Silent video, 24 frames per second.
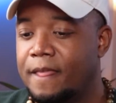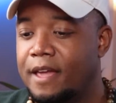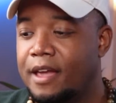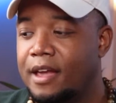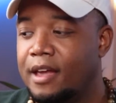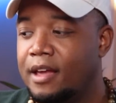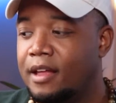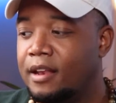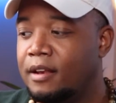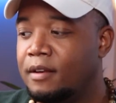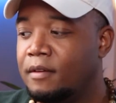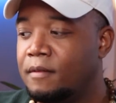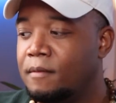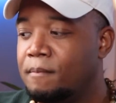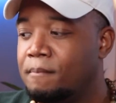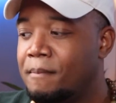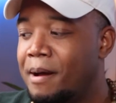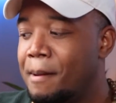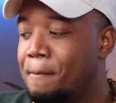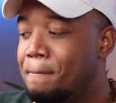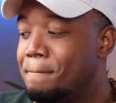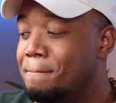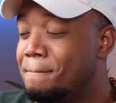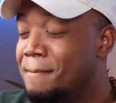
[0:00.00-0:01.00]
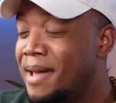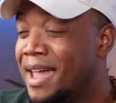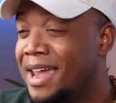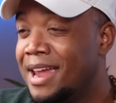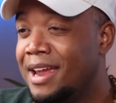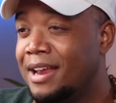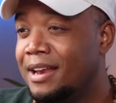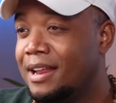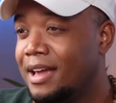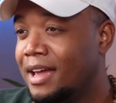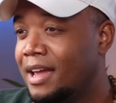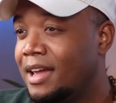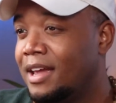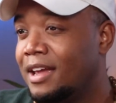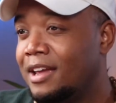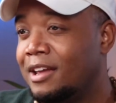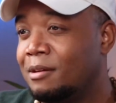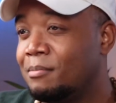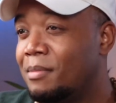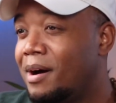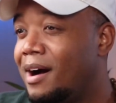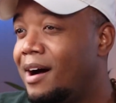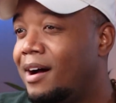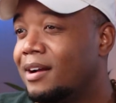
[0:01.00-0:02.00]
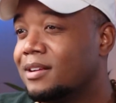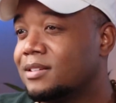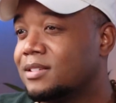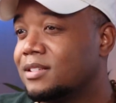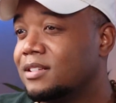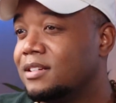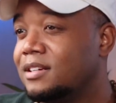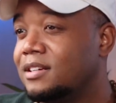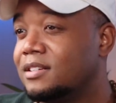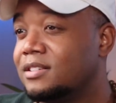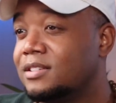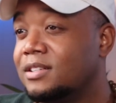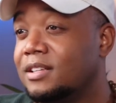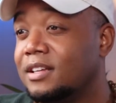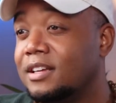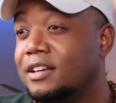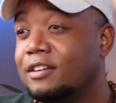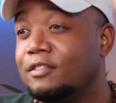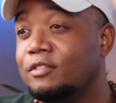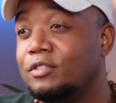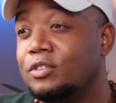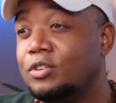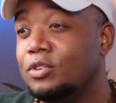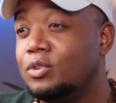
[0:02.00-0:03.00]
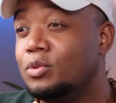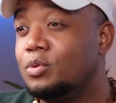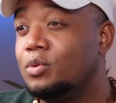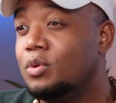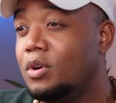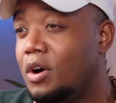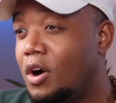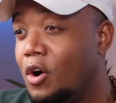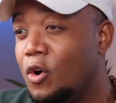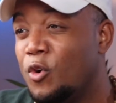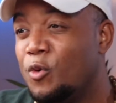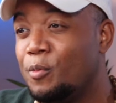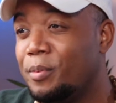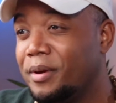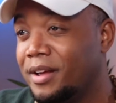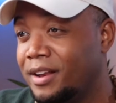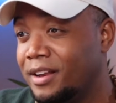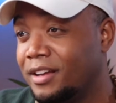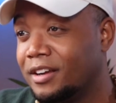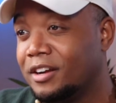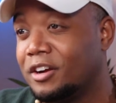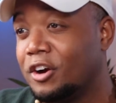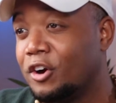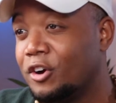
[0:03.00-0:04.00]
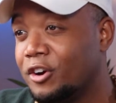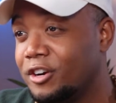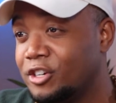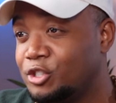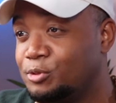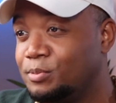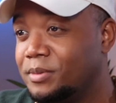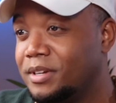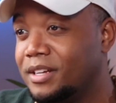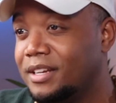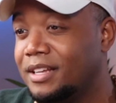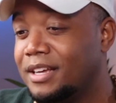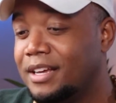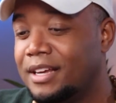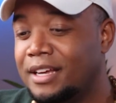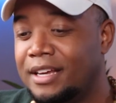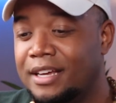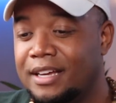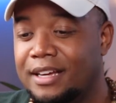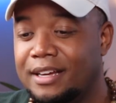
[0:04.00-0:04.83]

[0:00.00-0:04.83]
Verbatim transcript: And my main aim, honestly, is to give you hope and encouragement.